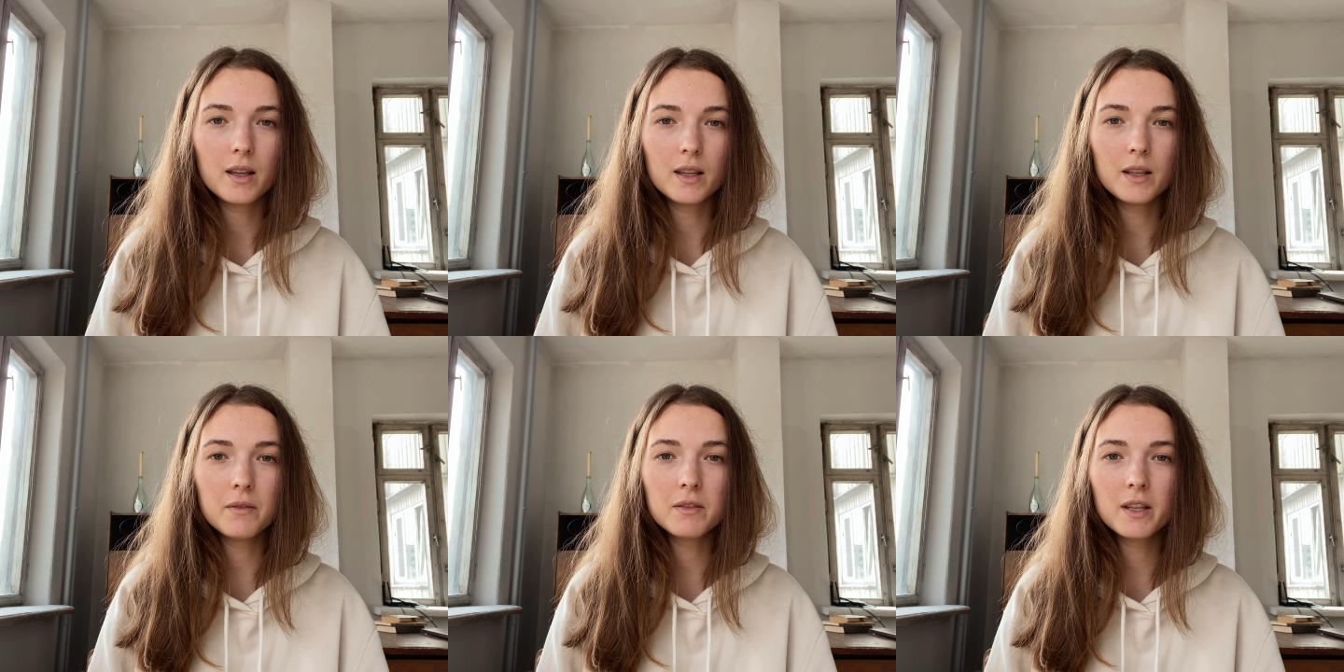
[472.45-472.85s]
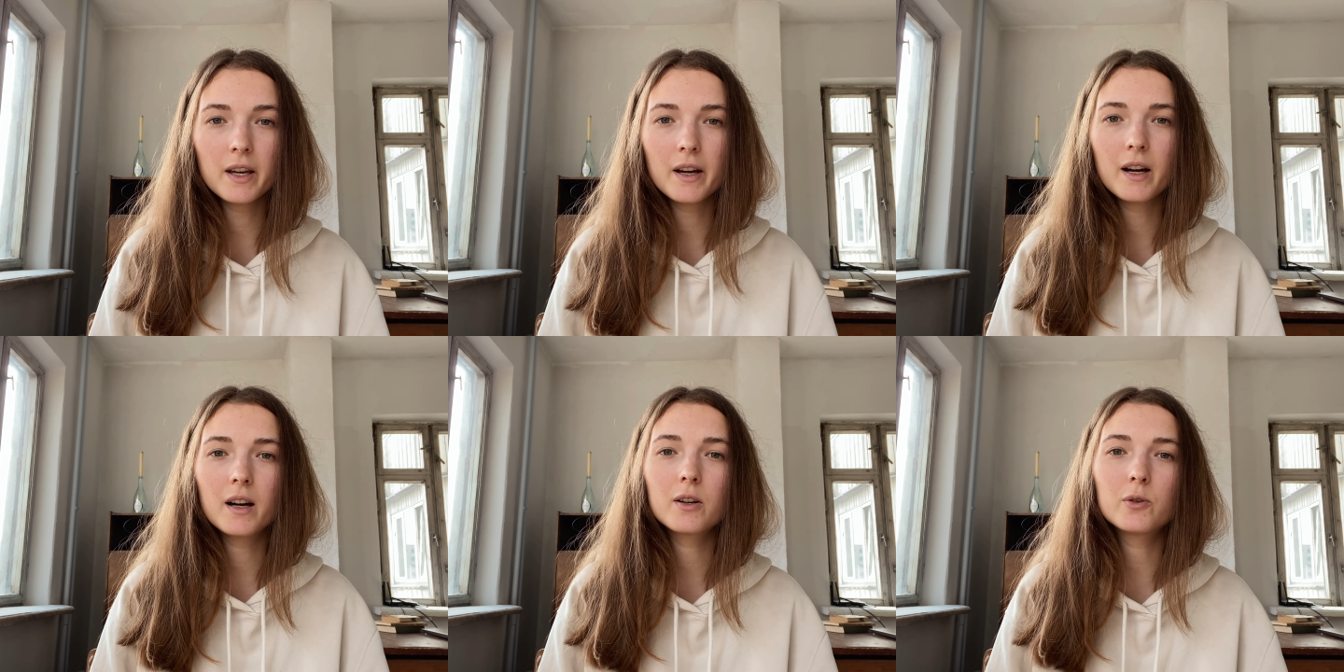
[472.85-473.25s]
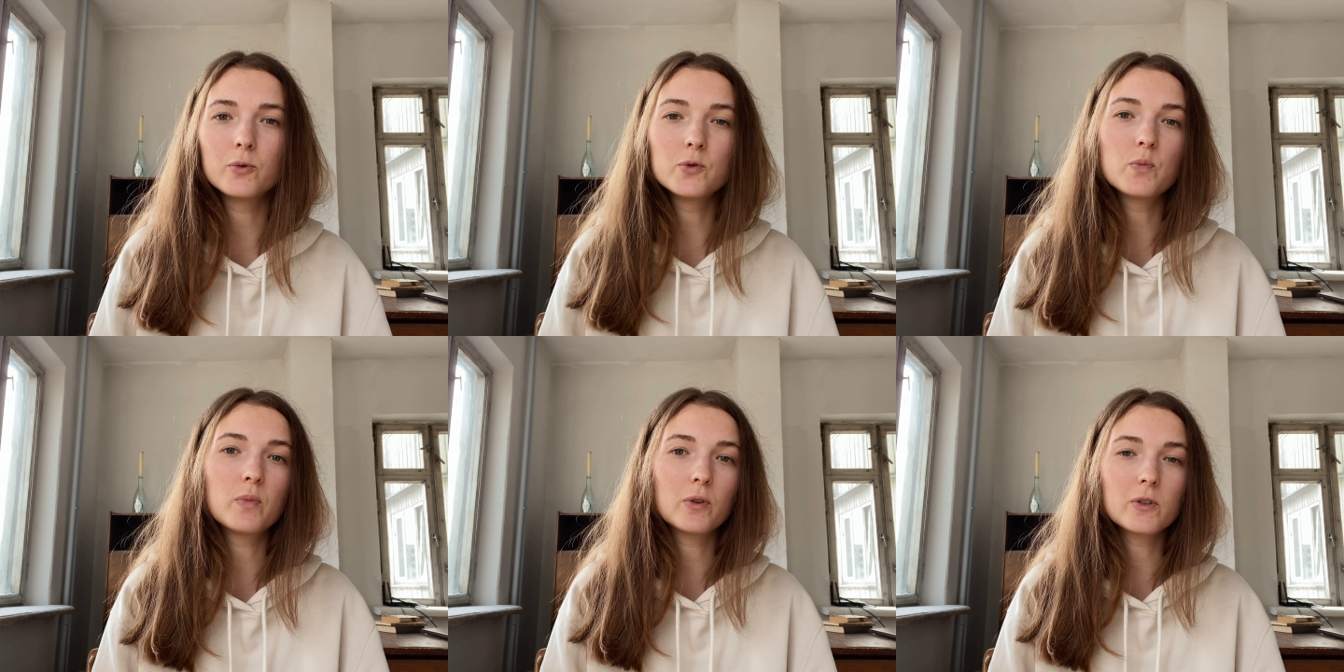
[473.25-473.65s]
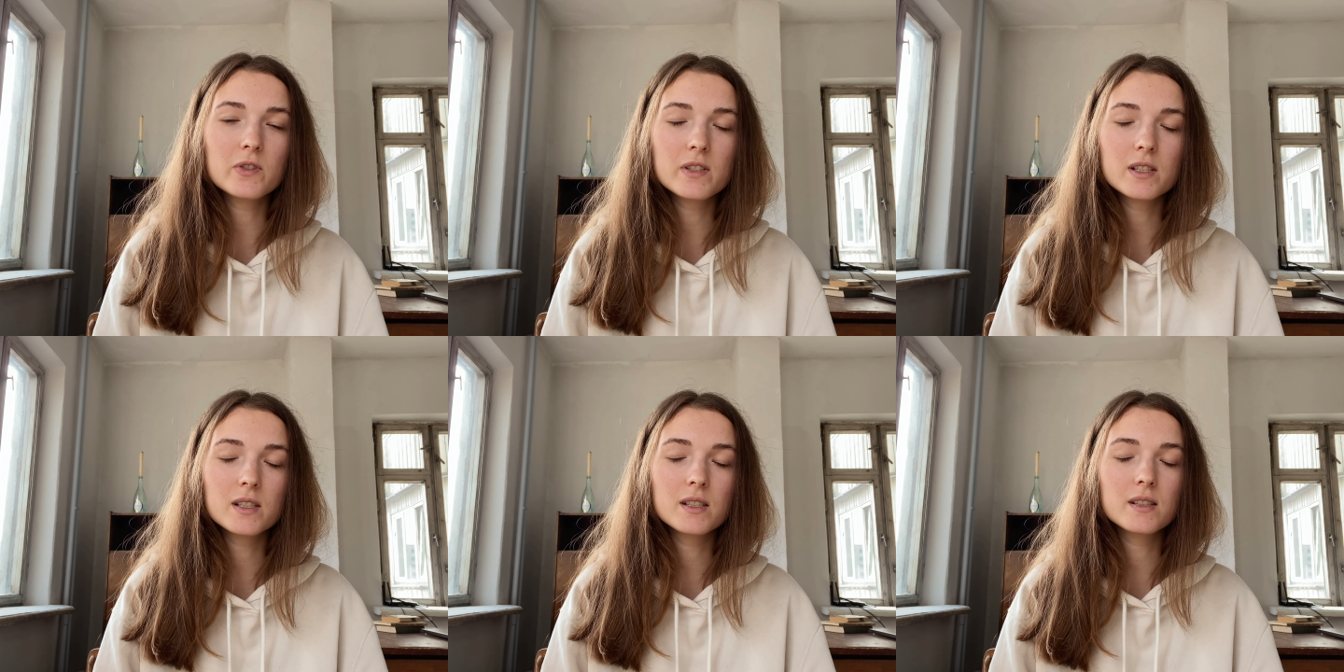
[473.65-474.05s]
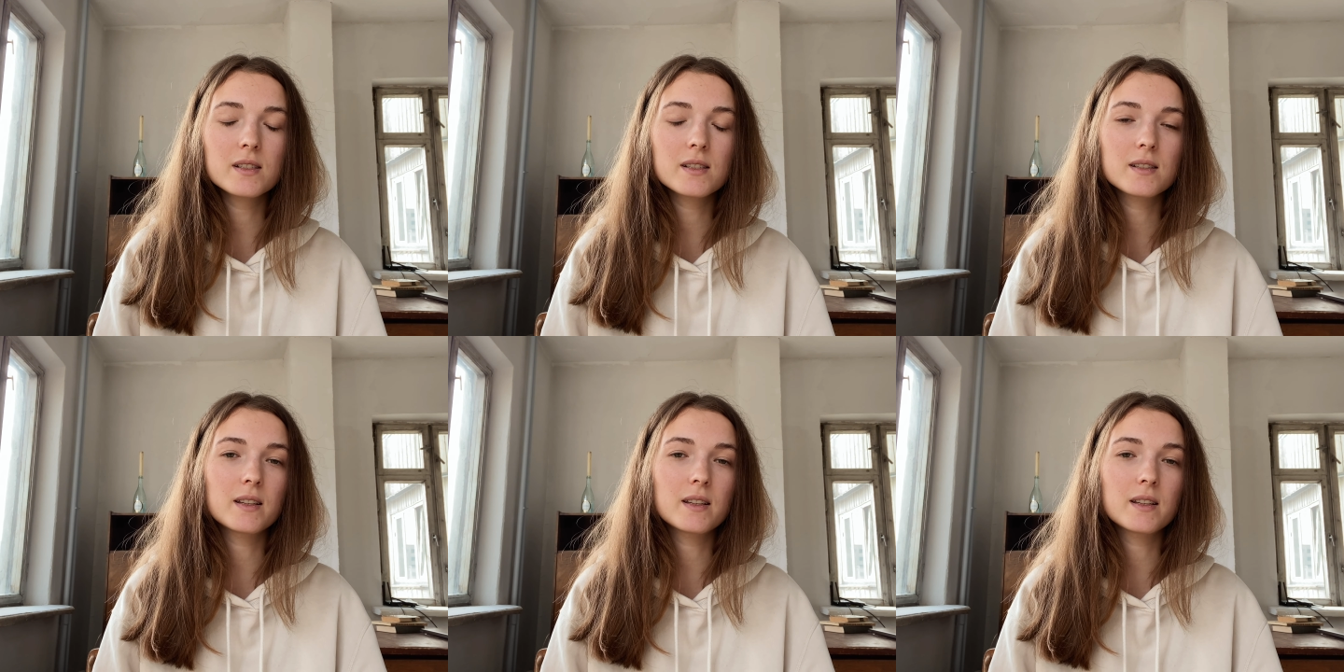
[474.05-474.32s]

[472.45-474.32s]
If they are good persons,